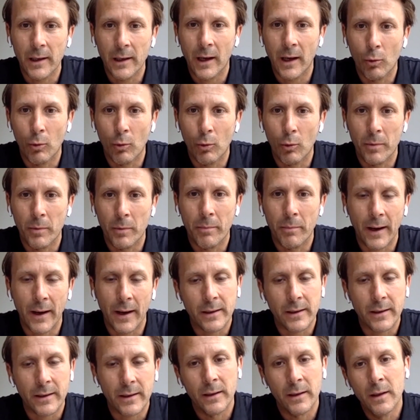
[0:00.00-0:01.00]
LaLiga will be
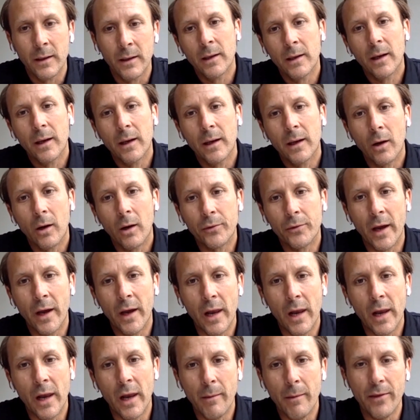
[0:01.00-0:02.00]
back on
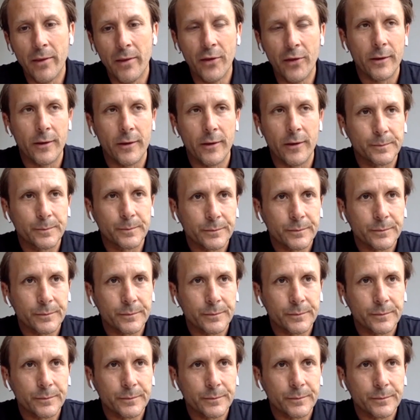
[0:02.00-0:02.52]
the 11th.